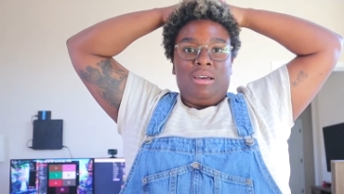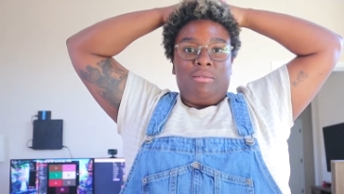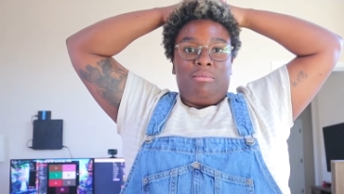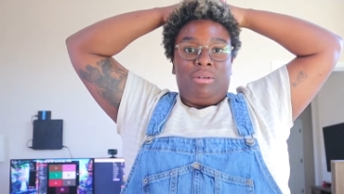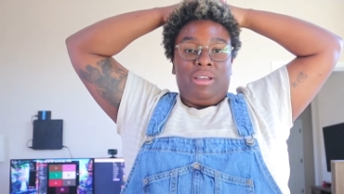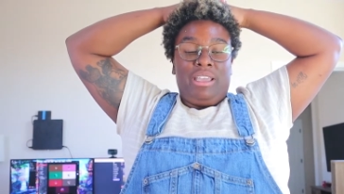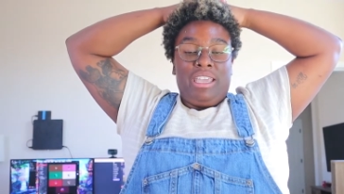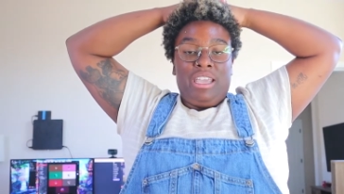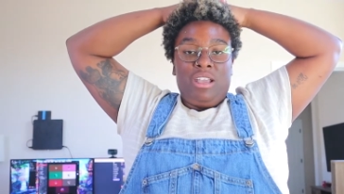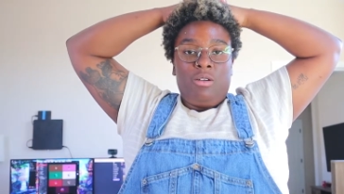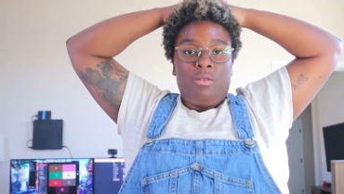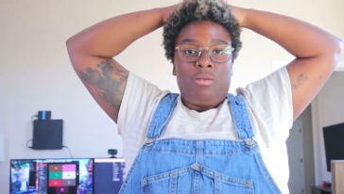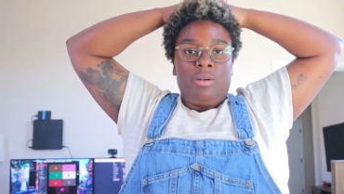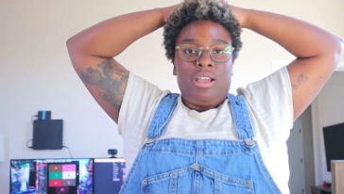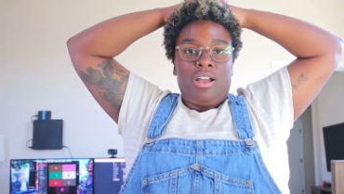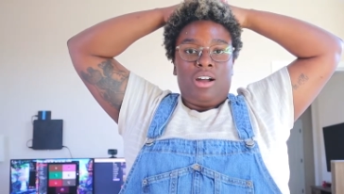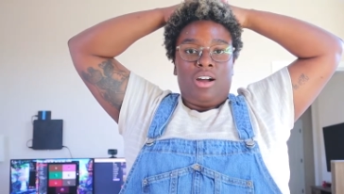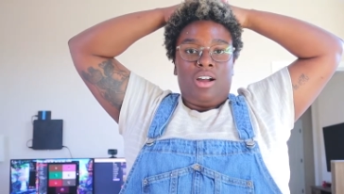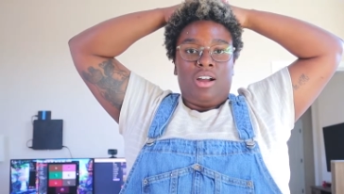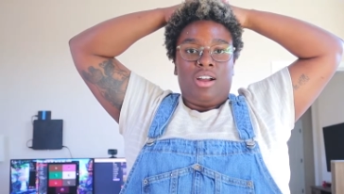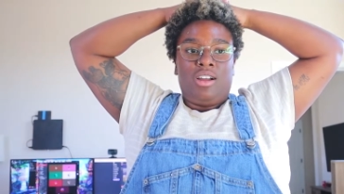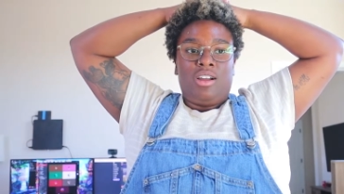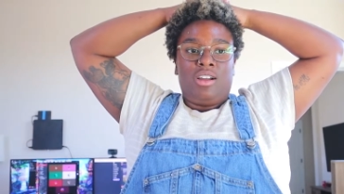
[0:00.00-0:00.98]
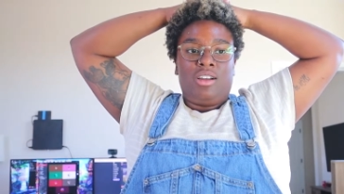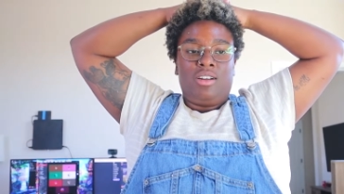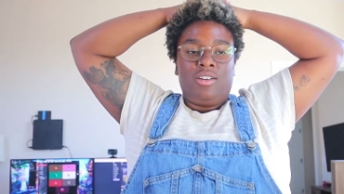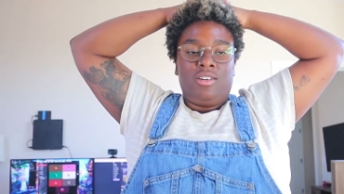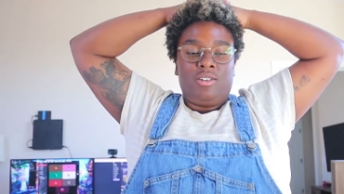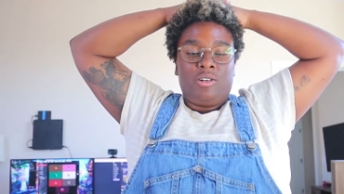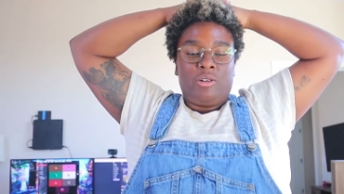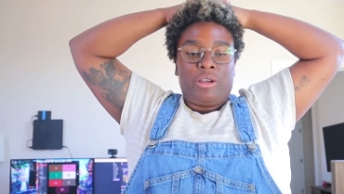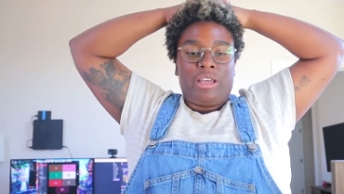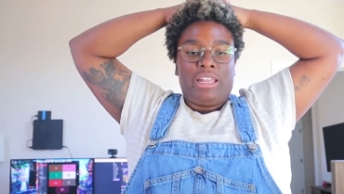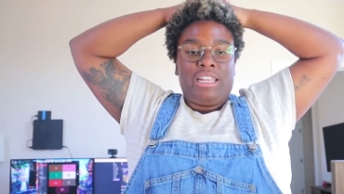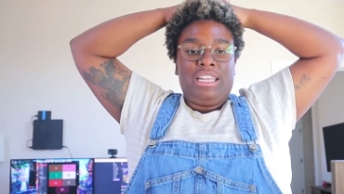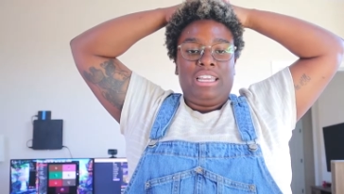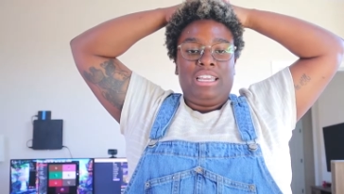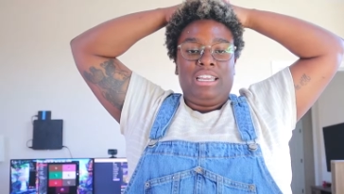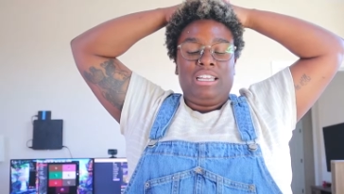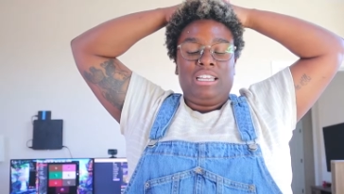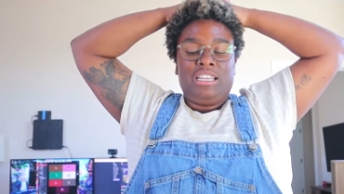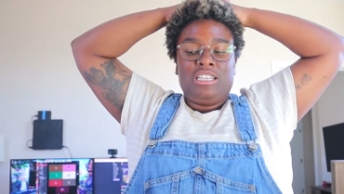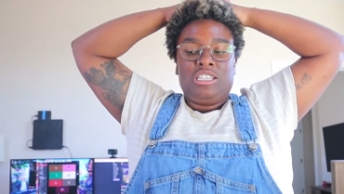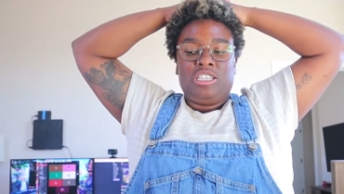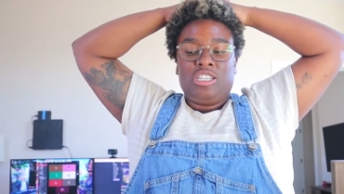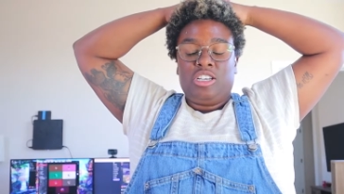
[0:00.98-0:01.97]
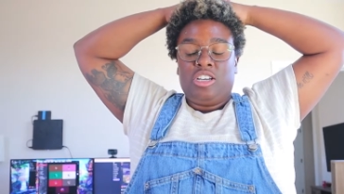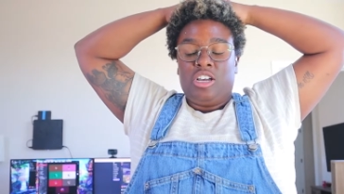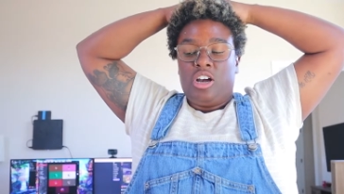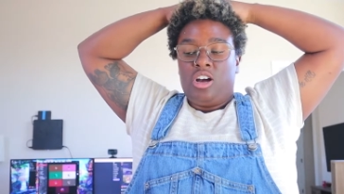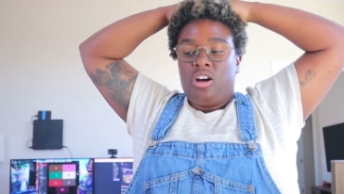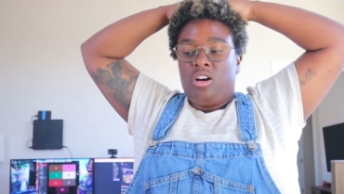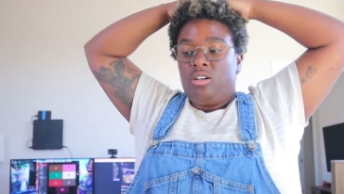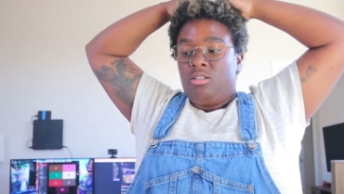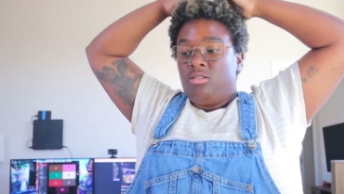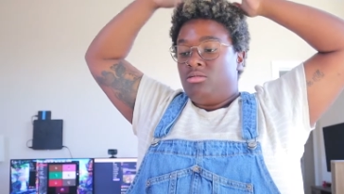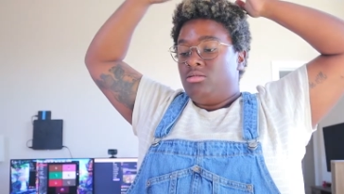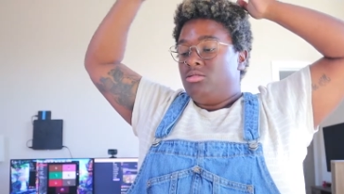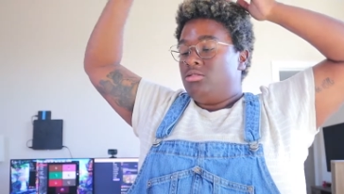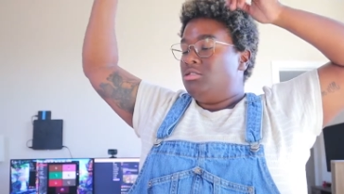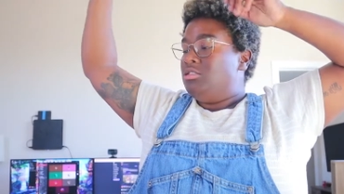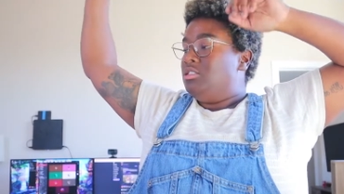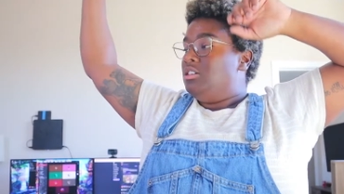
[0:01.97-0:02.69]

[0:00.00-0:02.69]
But here we are, ready to go